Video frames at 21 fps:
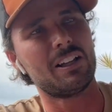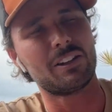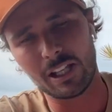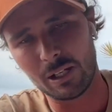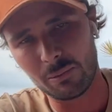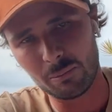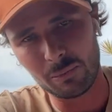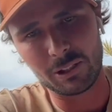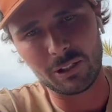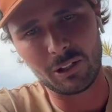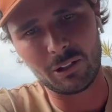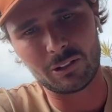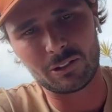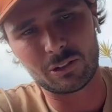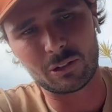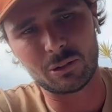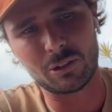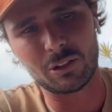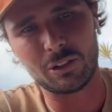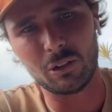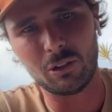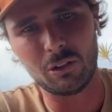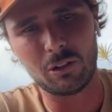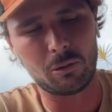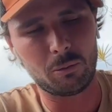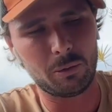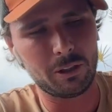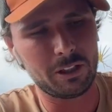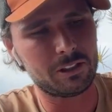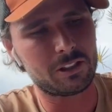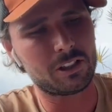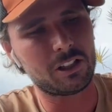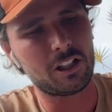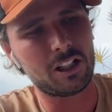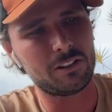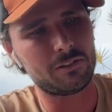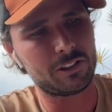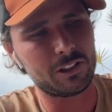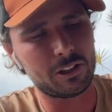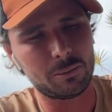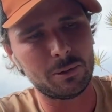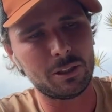then we got sort of not, we kind
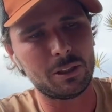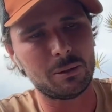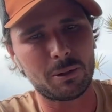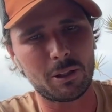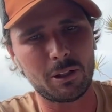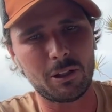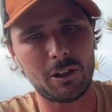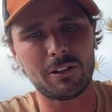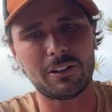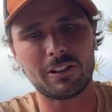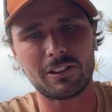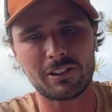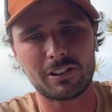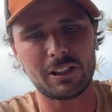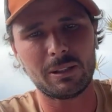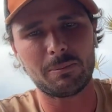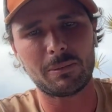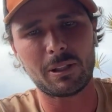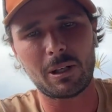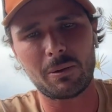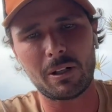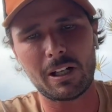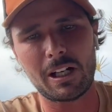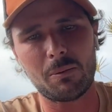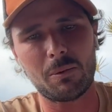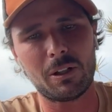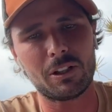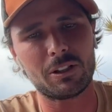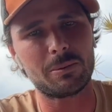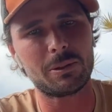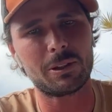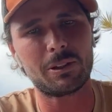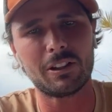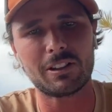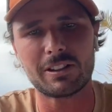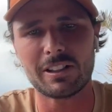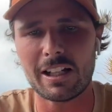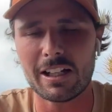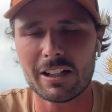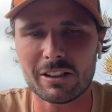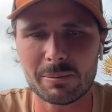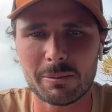of did a bit of Perth and skipped our way. And once we got
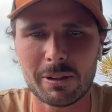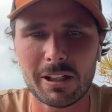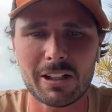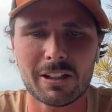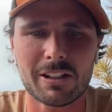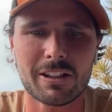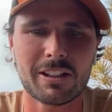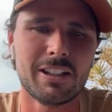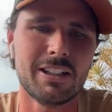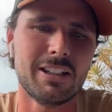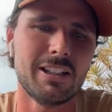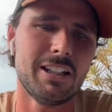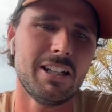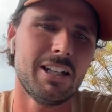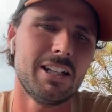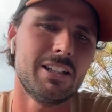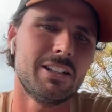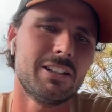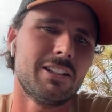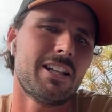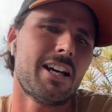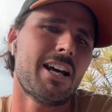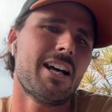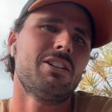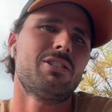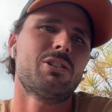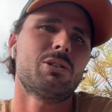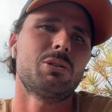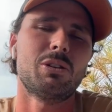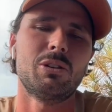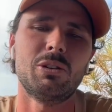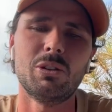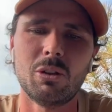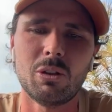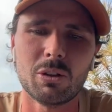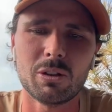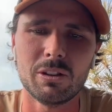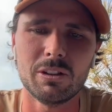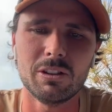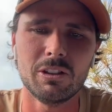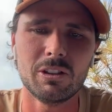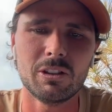to Exmouth and, and that sort of
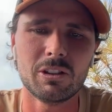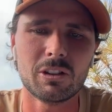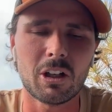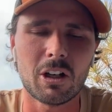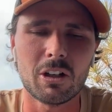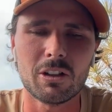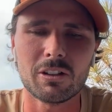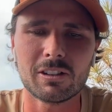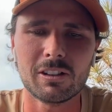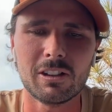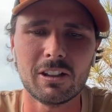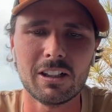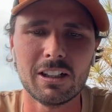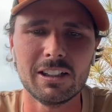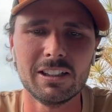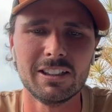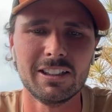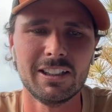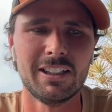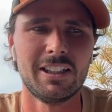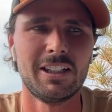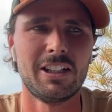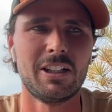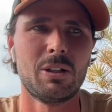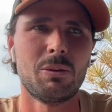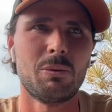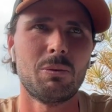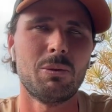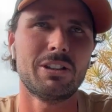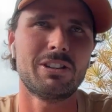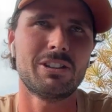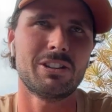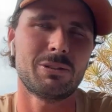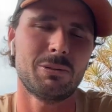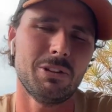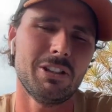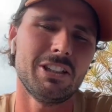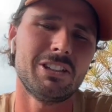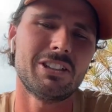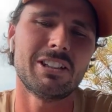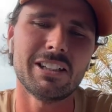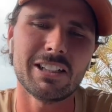northern coastline, which is
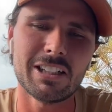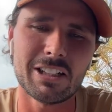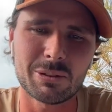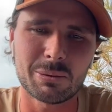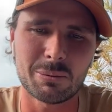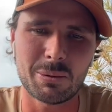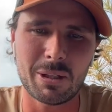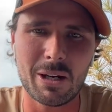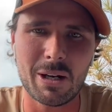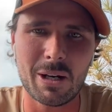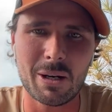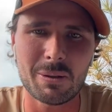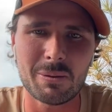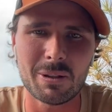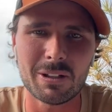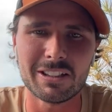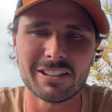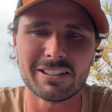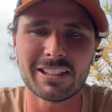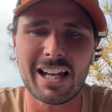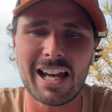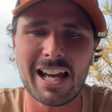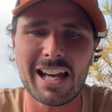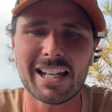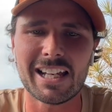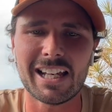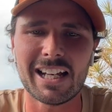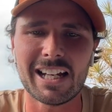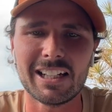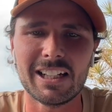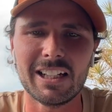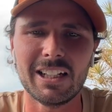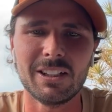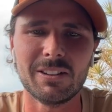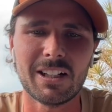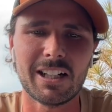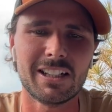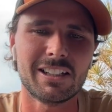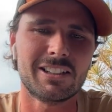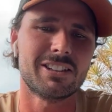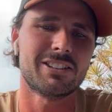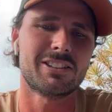originally is where I wanted to hang out
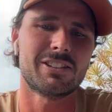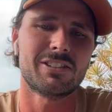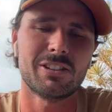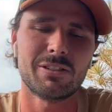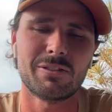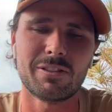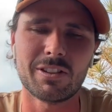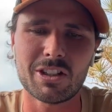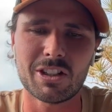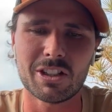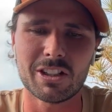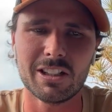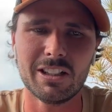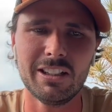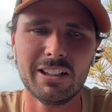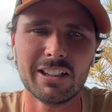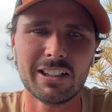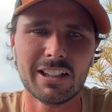anyway because of the fishing,